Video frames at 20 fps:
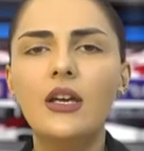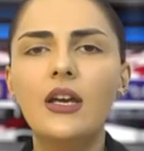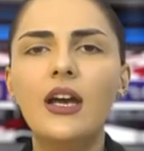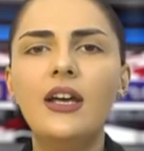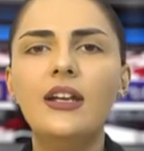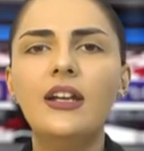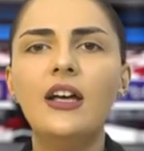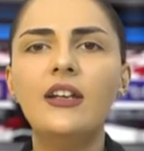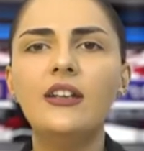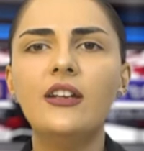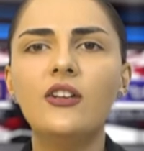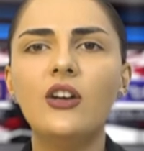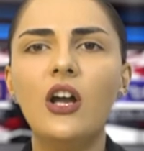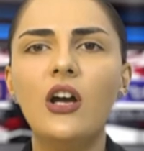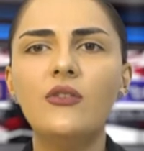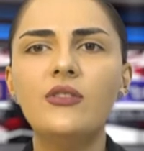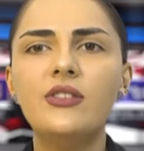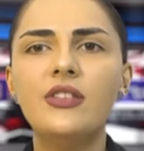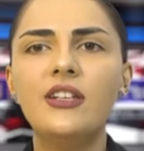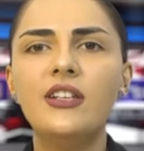An
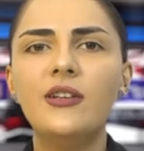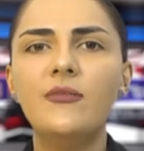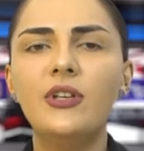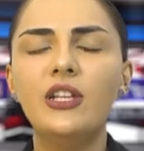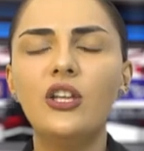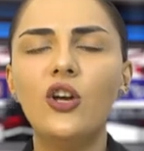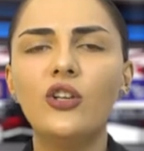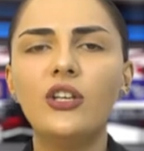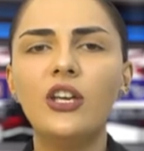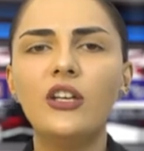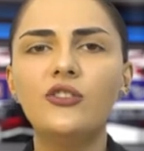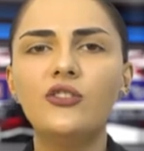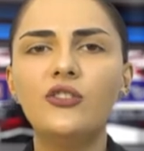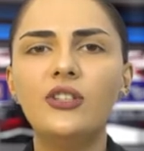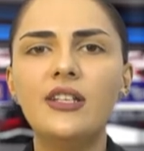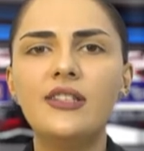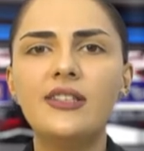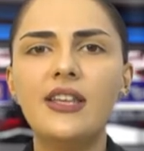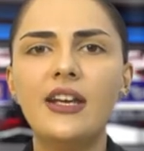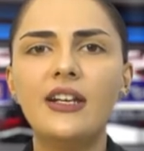underground city belonging to
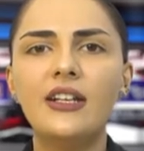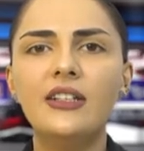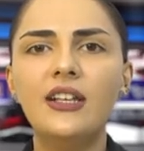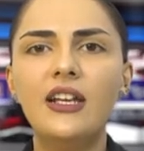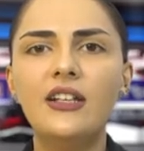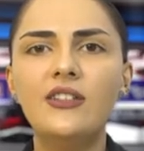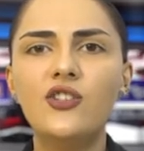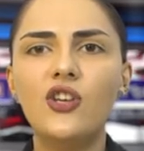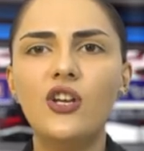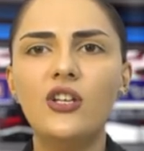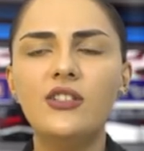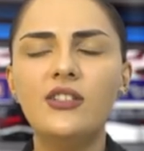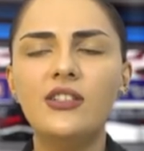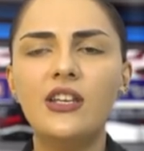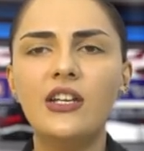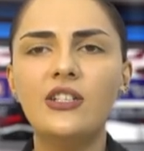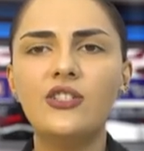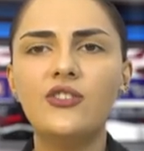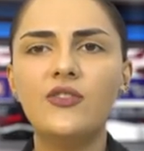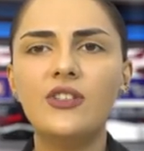the 2nd and 3rd
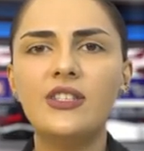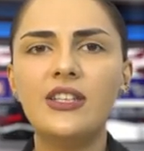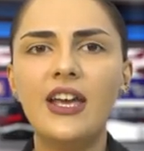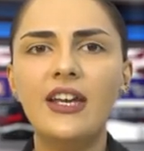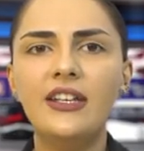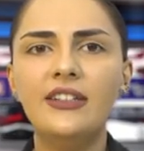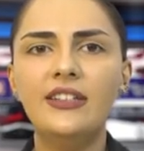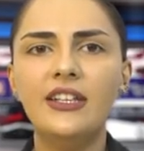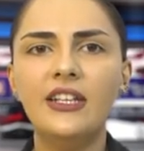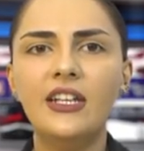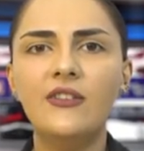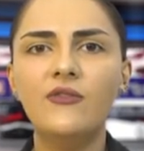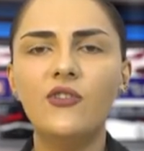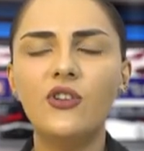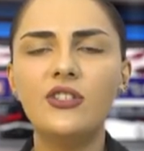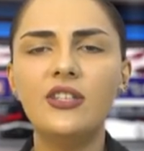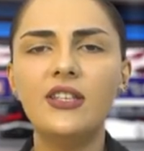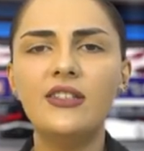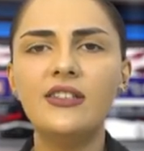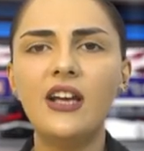centuries AD
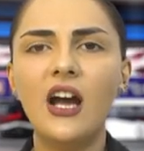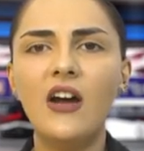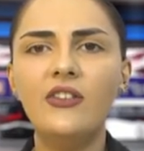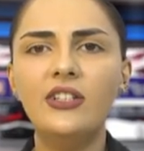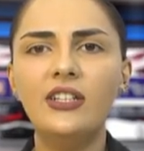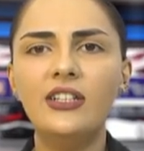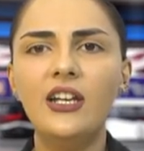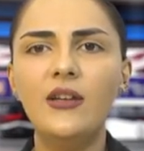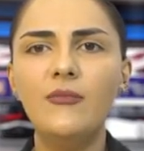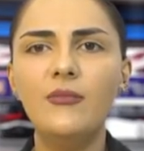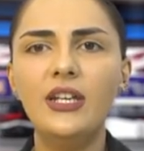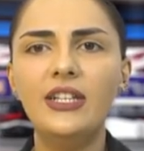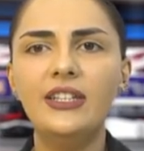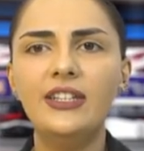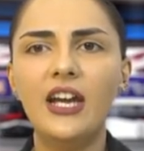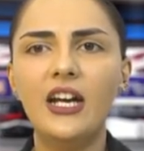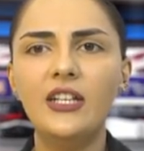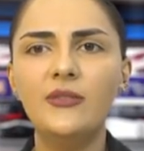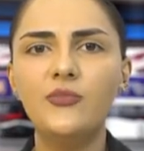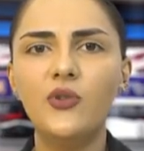was discovered in the
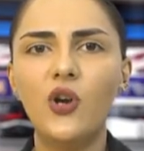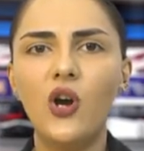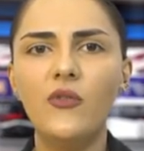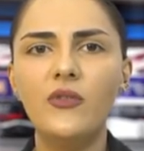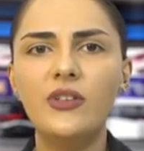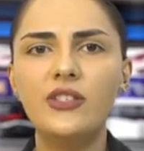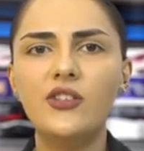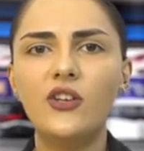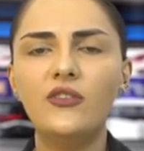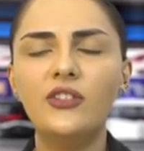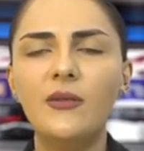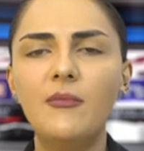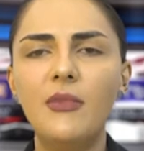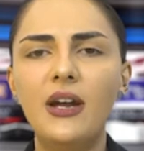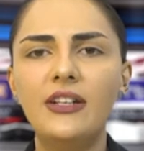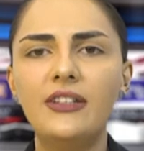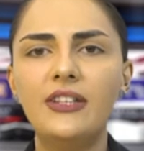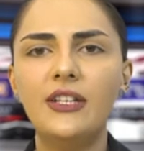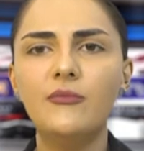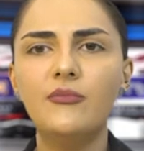Midyat province of the
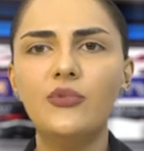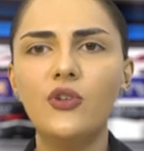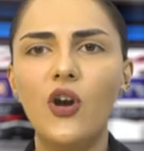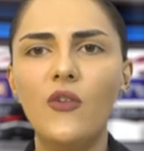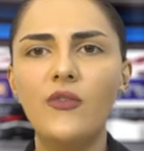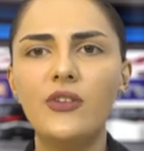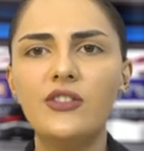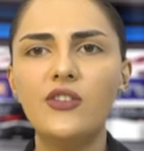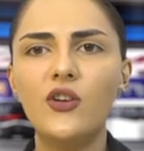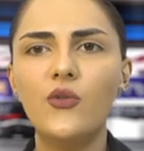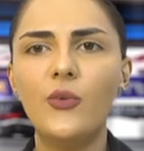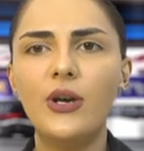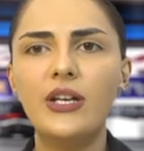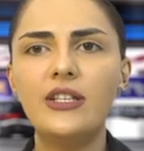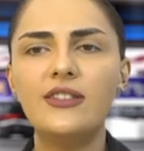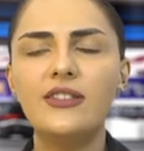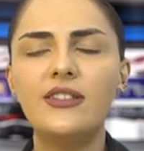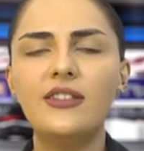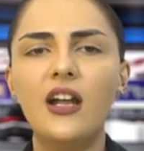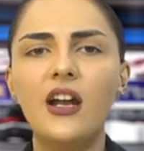Merdim province of
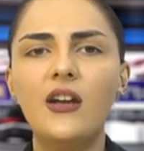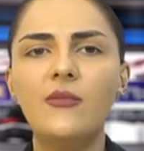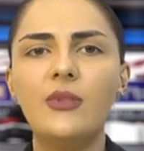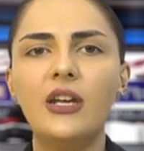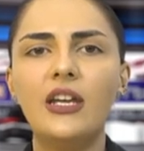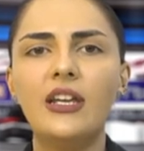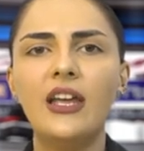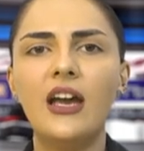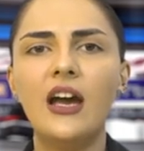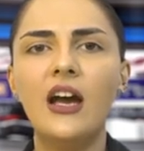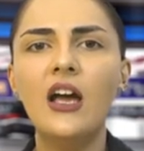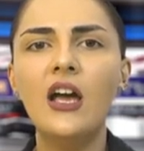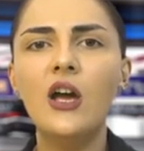Western Armenia,